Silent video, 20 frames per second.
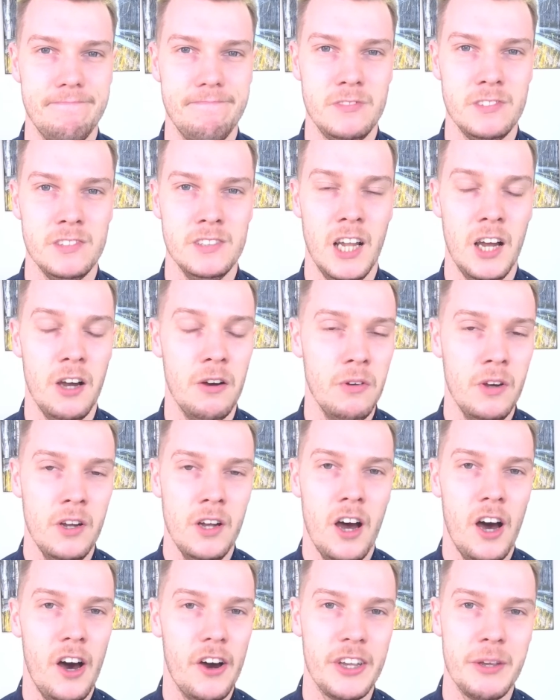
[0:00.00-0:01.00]
Now,
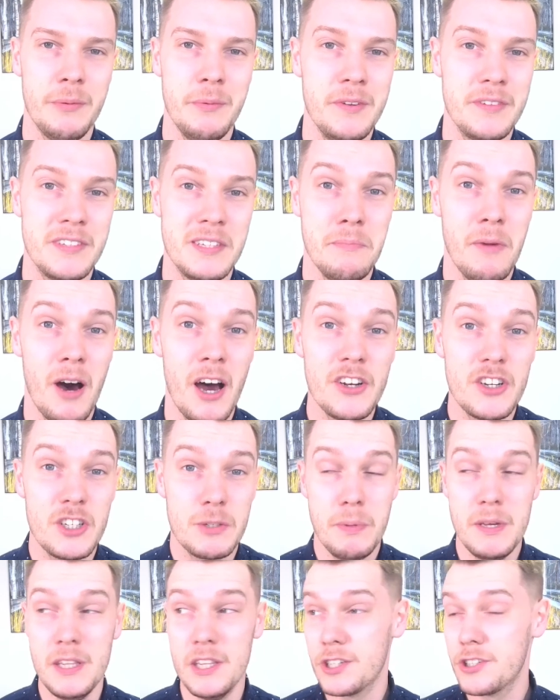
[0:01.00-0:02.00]
our community might just
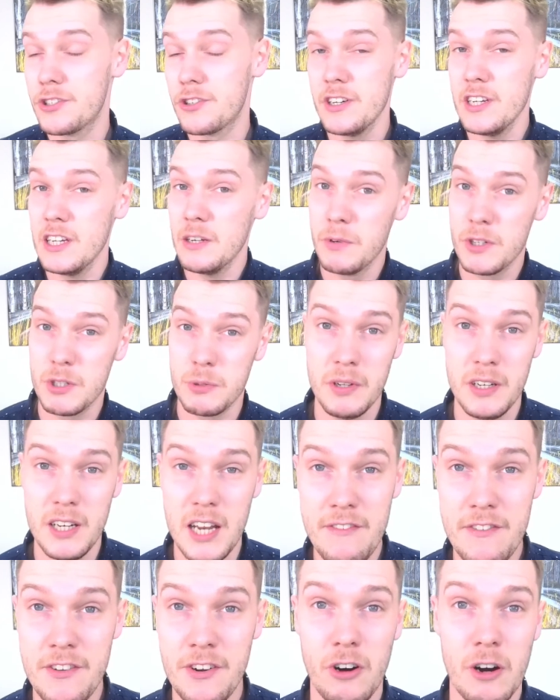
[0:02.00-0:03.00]
be the street in which we
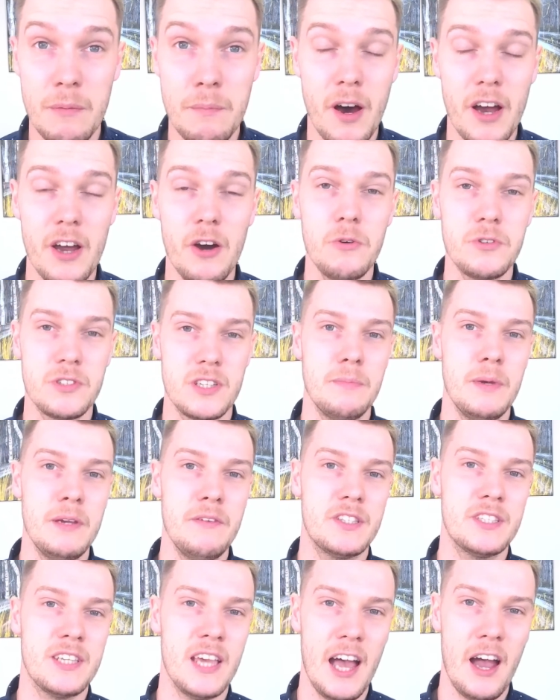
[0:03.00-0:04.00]
live in, or it might also be the
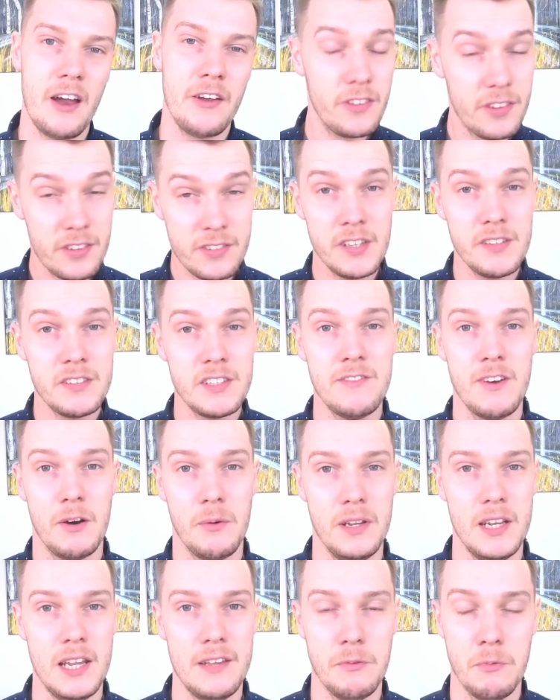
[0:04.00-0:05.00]
town, the city that we
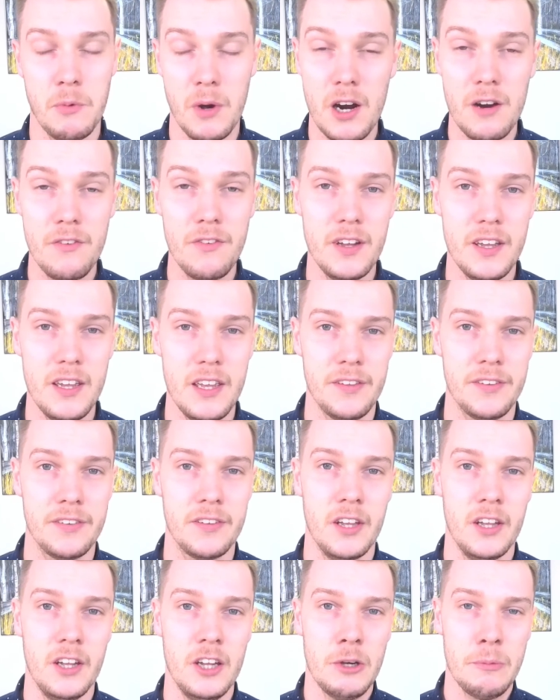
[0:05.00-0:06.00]
live in, wherever it is,
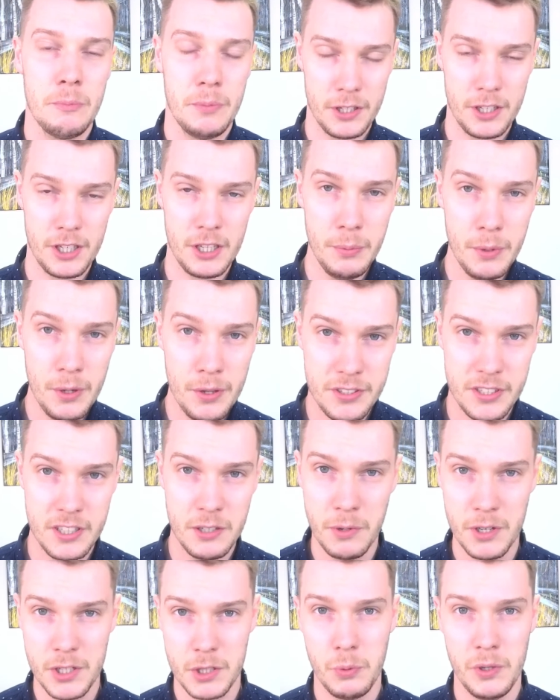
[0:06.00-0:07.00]
but the community in
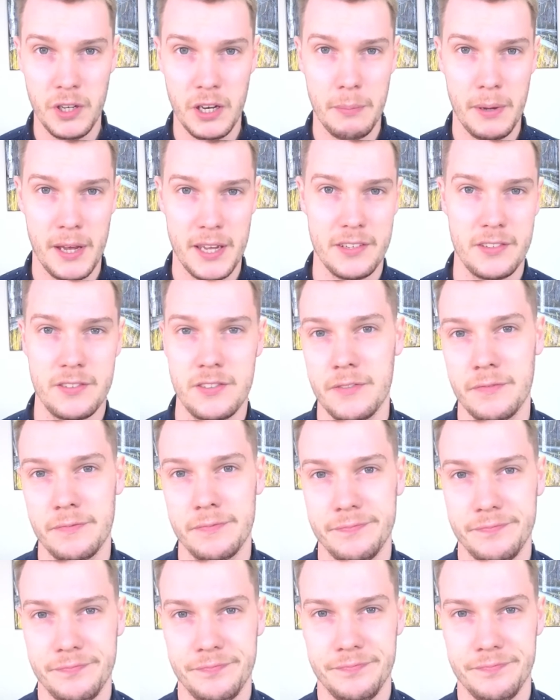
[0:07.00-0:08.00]
which we are based.
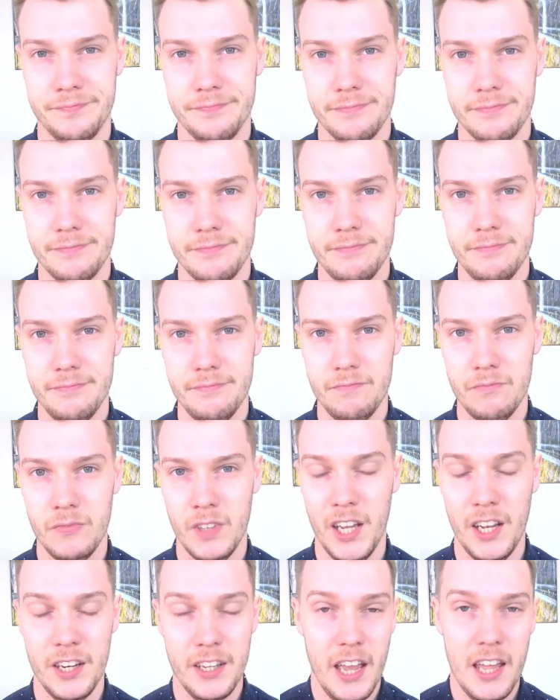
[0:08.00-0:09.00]
And
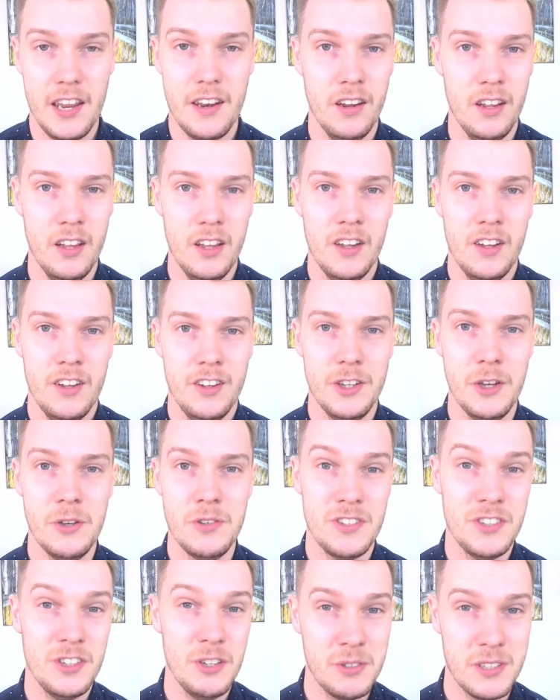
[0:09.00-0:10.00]
again,
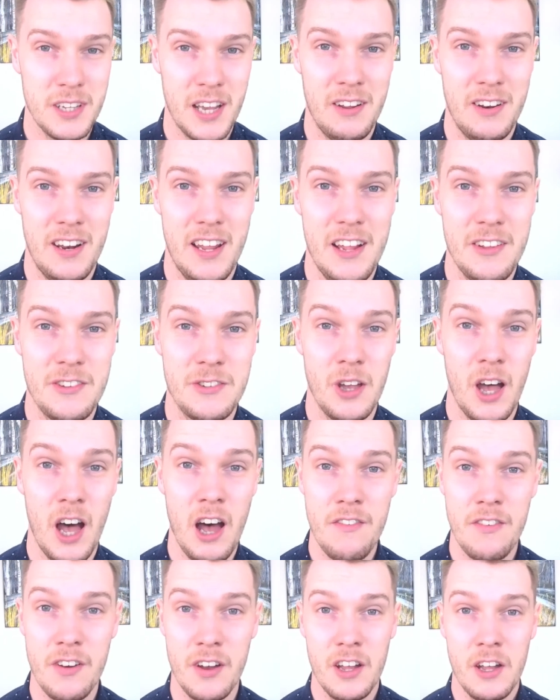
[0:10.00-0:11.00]
using news outlets or
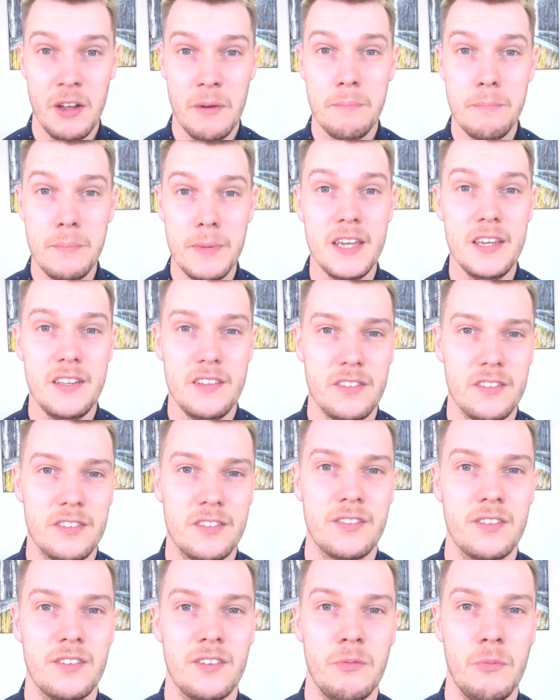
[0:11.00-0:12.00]
other
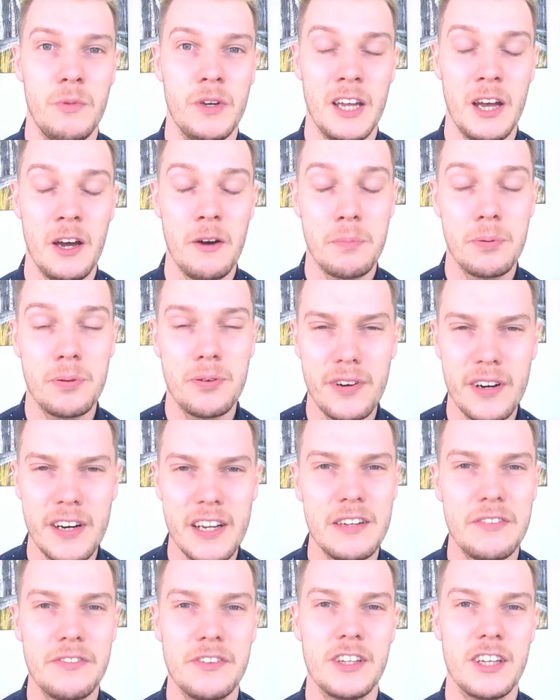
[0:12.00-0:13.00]
means. We can help pray
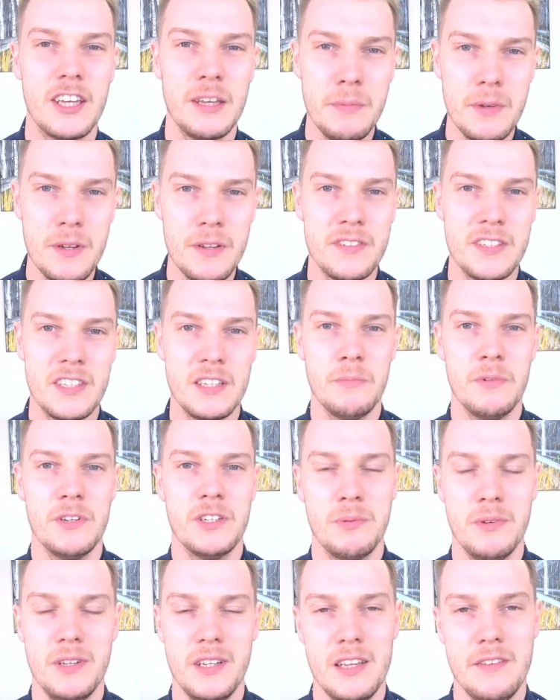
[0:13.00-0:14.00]
for the community in which
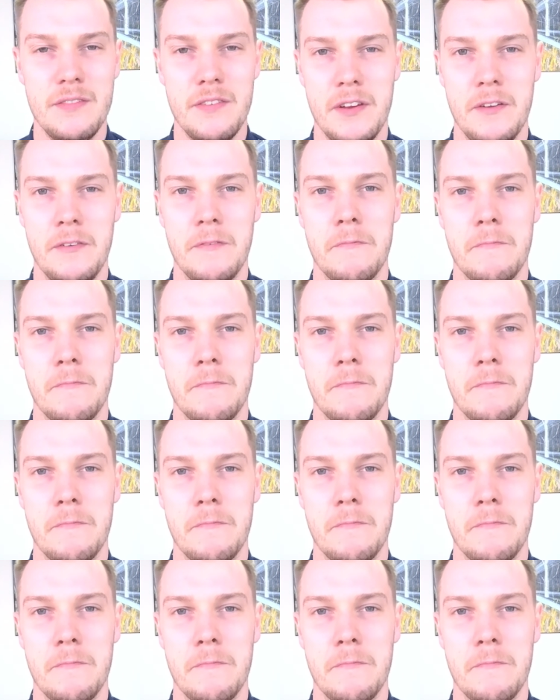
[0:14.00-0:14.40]
we live in.